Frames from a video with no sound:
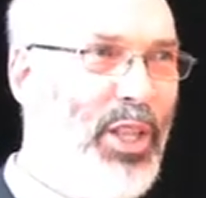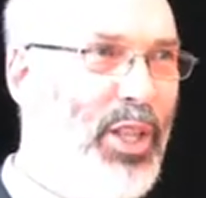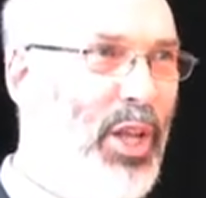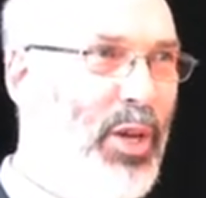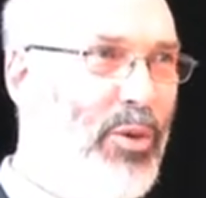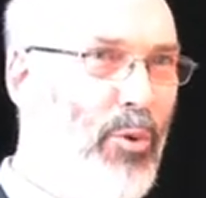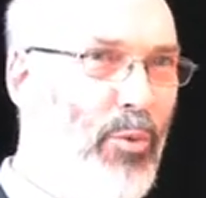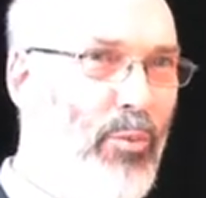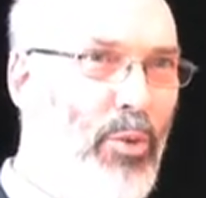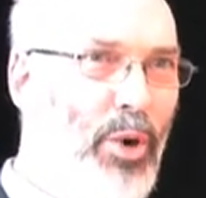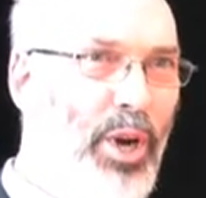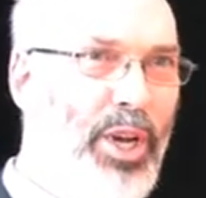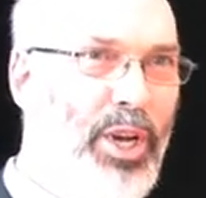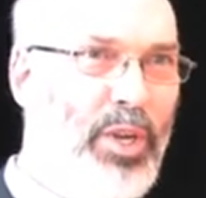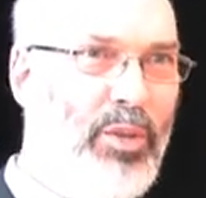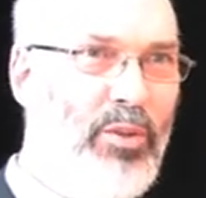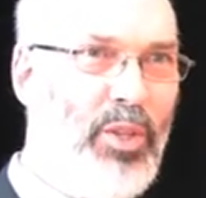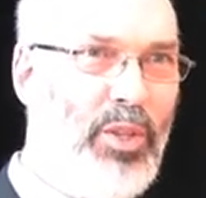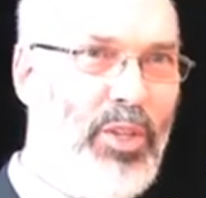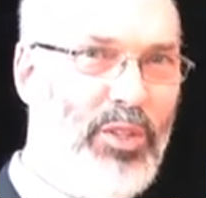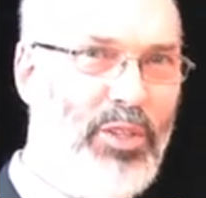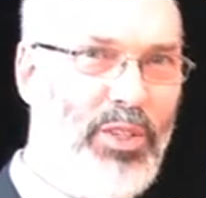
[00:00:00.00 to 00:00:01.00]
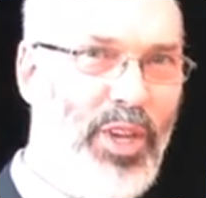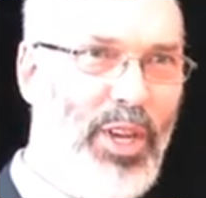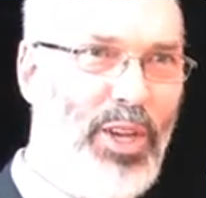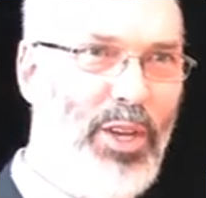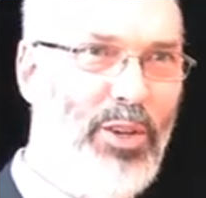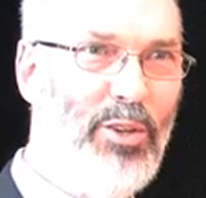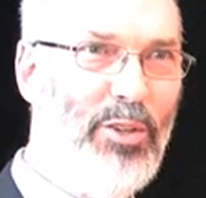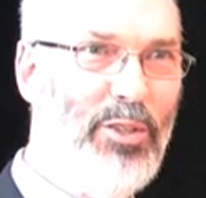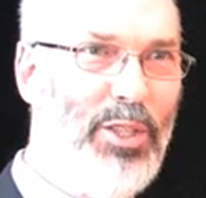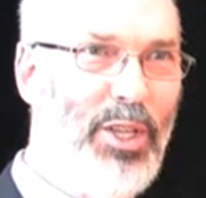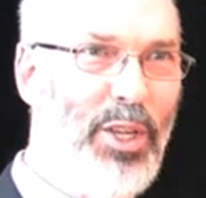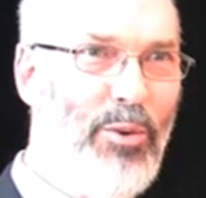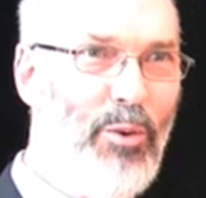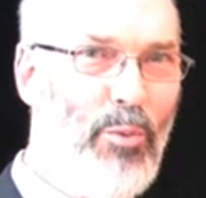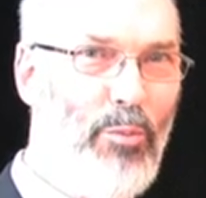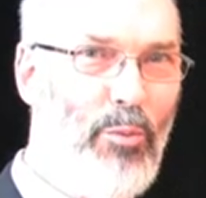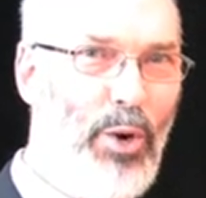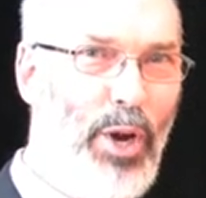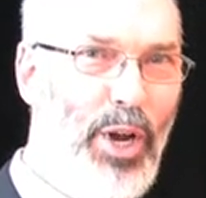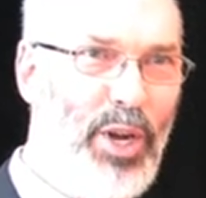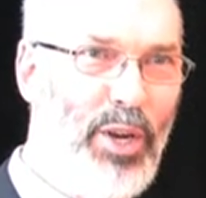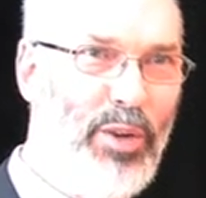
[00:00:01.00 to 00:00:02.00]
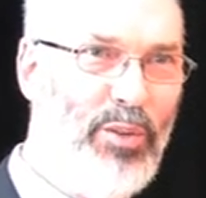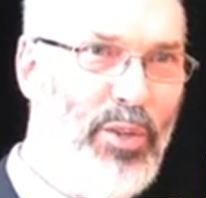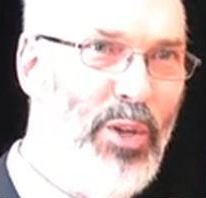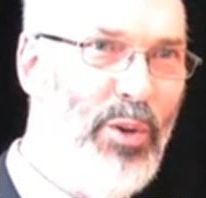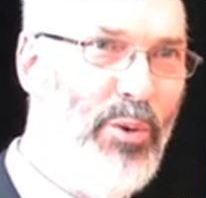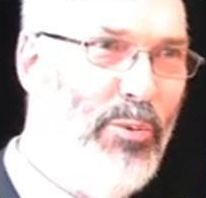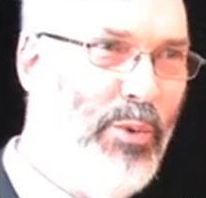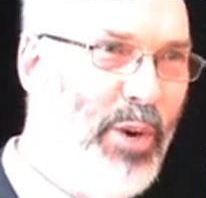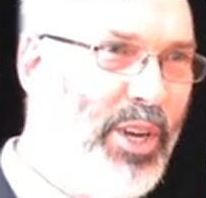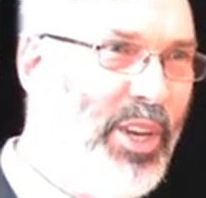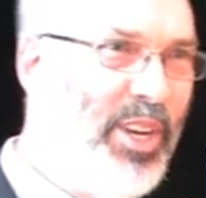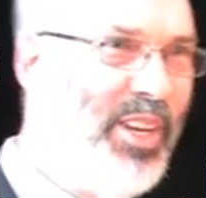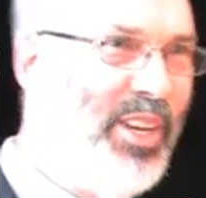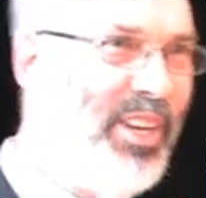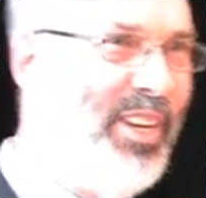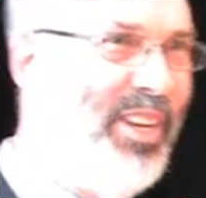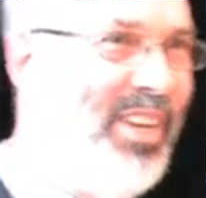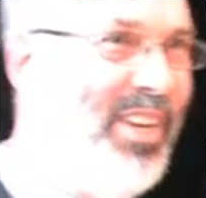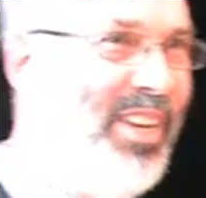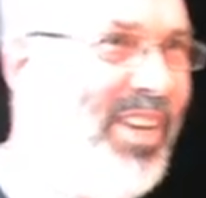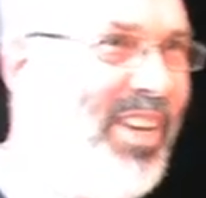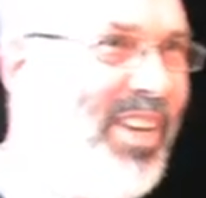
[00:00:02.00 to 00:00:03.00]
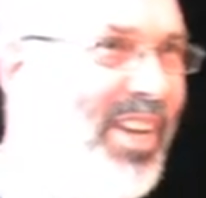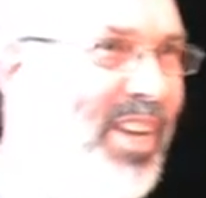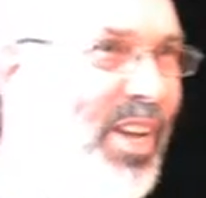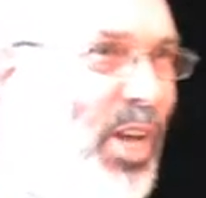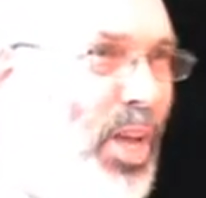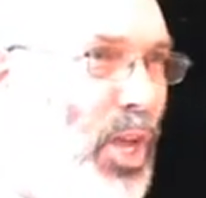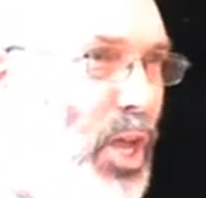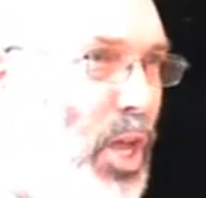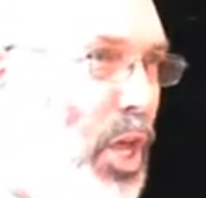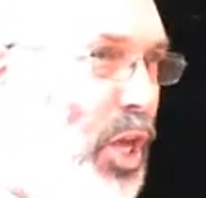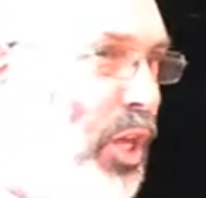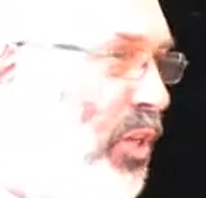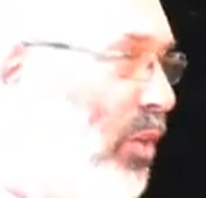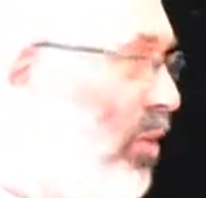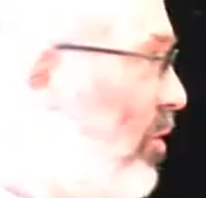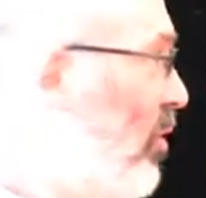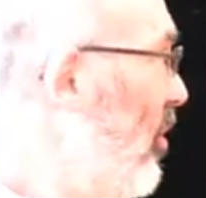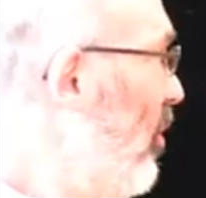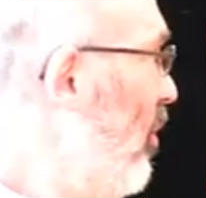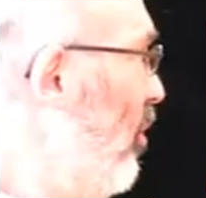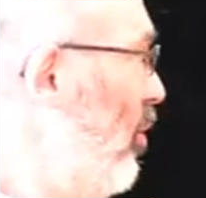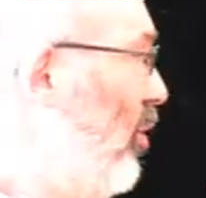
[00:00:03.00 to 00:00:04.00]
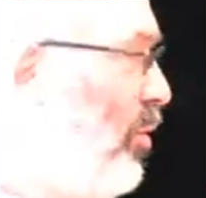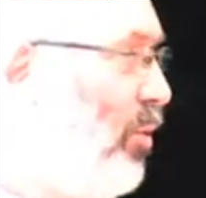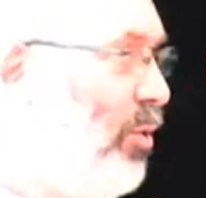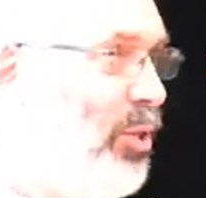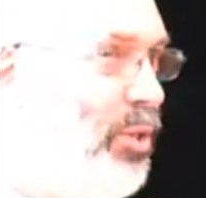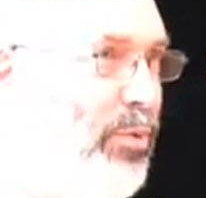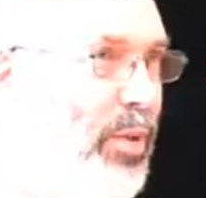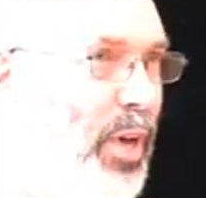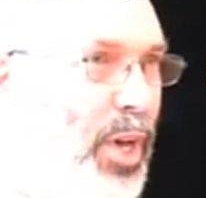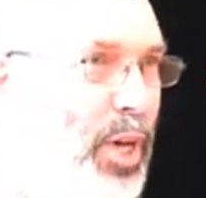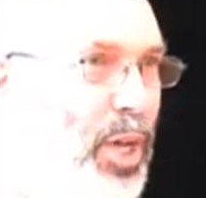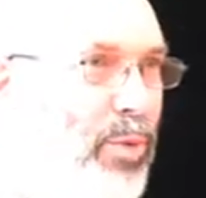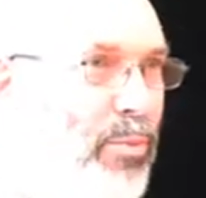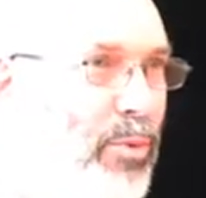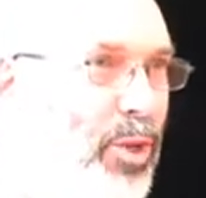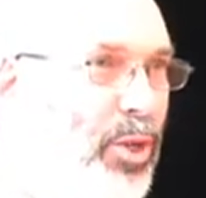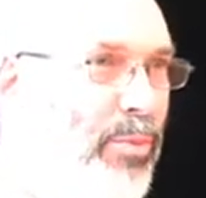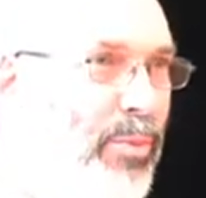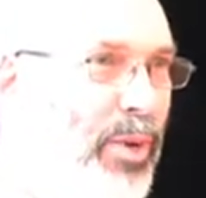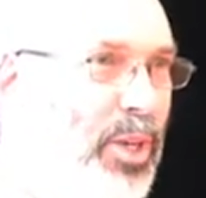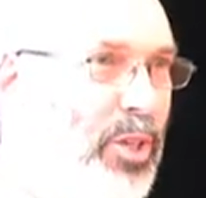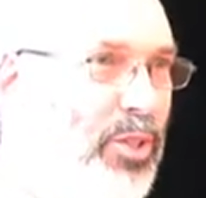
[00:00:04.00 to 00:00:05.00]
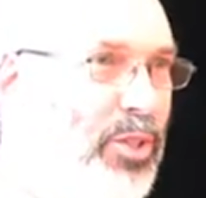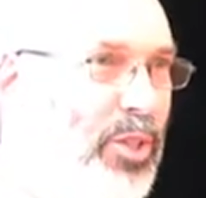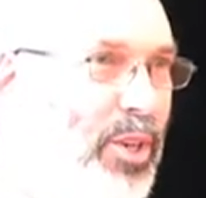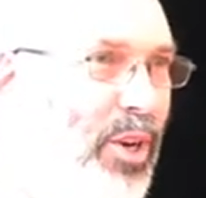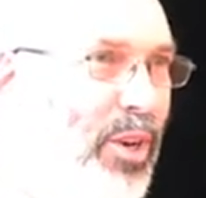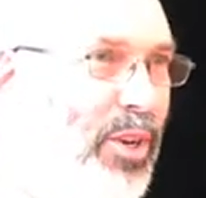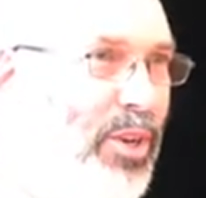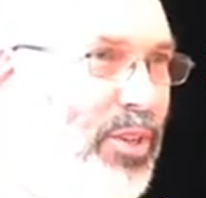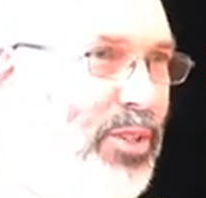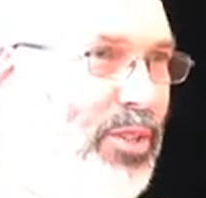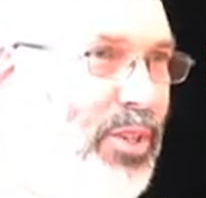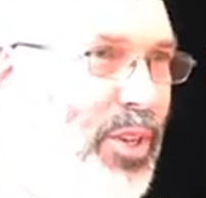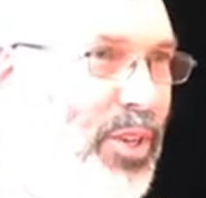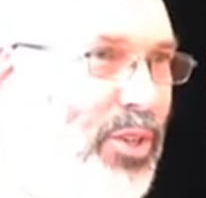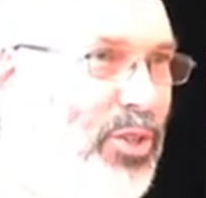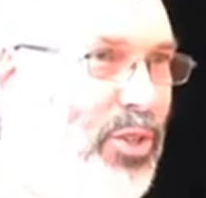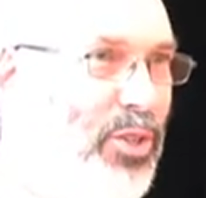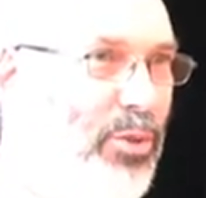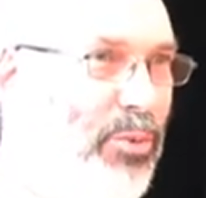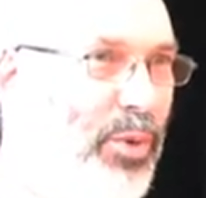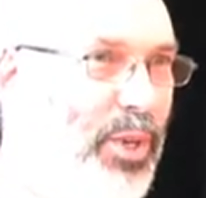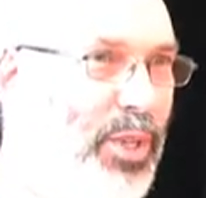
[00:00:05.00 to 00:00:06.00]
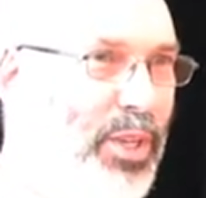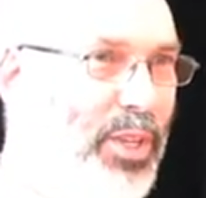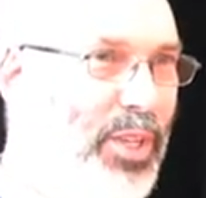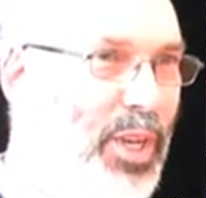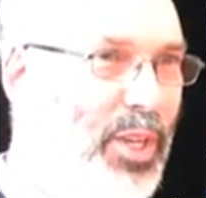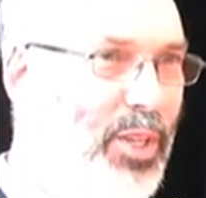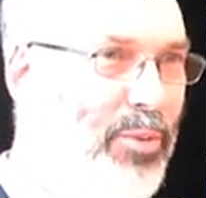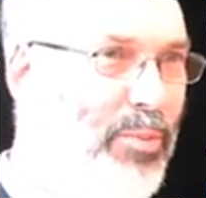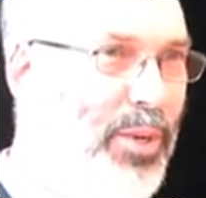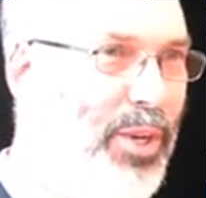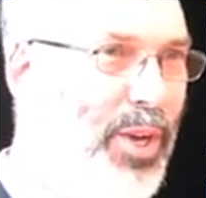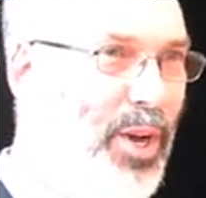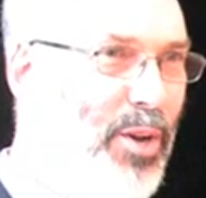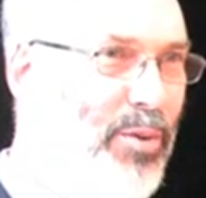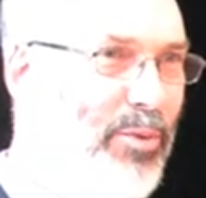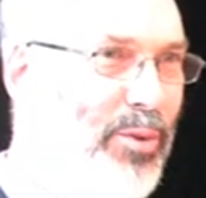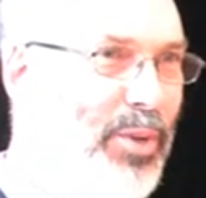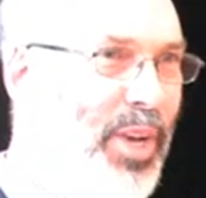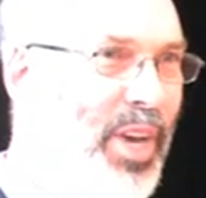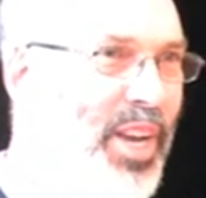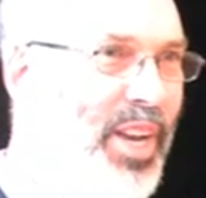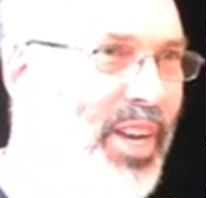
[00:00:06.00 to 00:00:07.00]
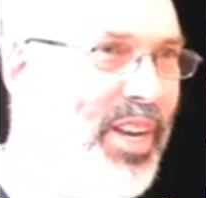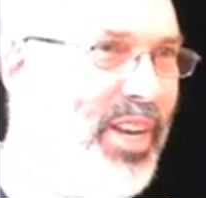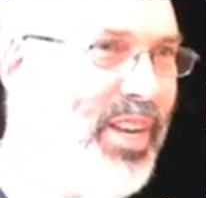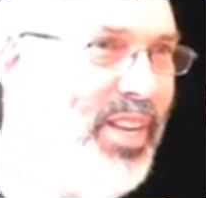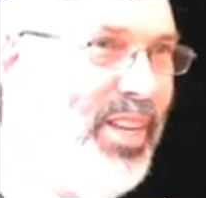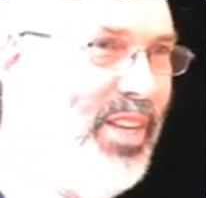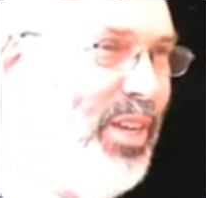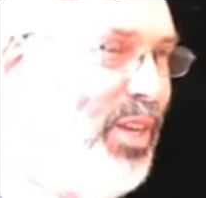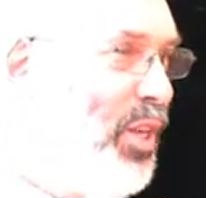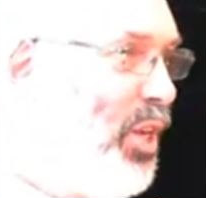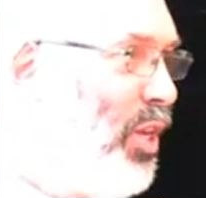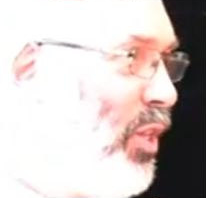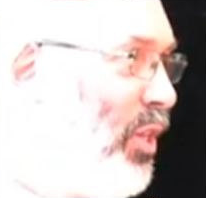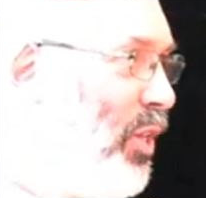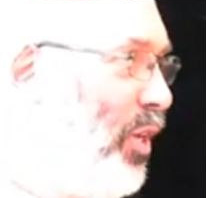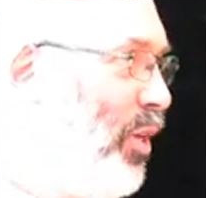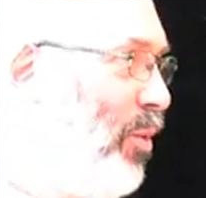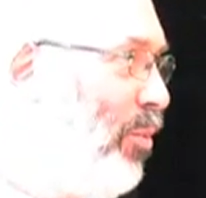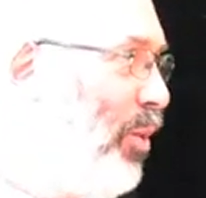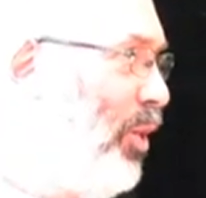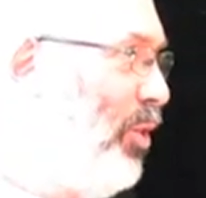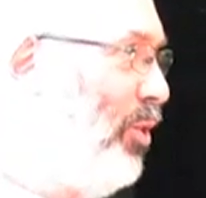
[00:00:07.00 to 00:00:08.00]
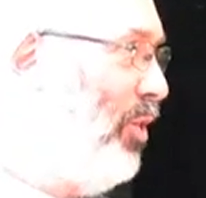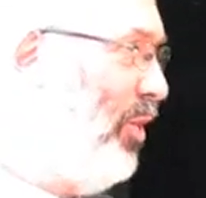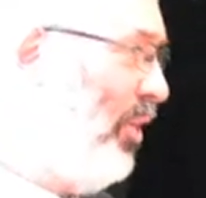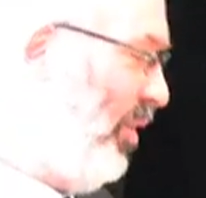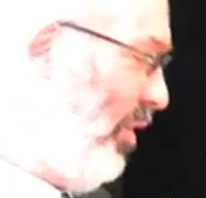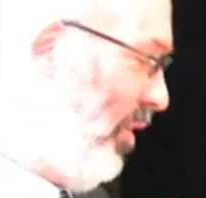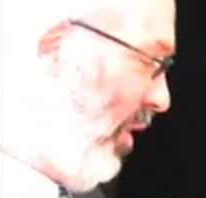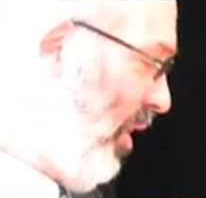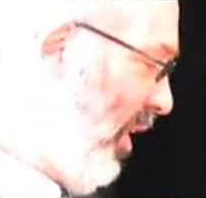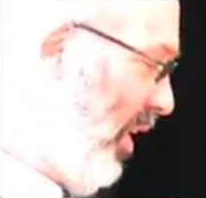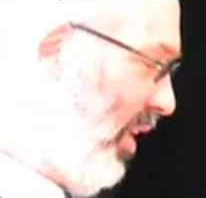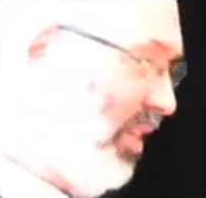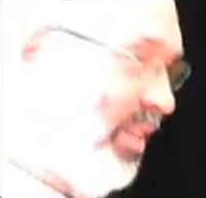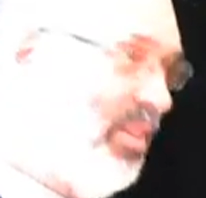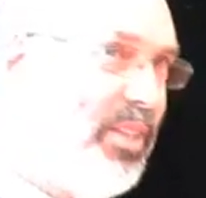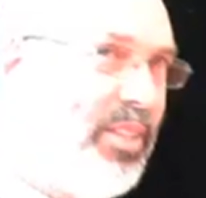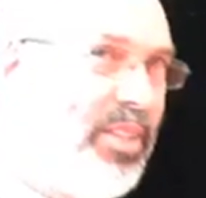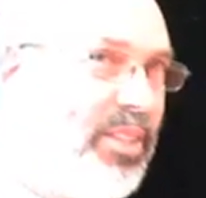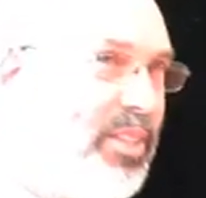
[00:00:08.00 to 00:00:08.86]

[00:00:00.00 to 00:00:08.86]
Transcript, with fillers: They were proud of their sails, they were proud of their rigging, and it's a source of argument among scholars as to whether that's been overdone in the depiction uh, to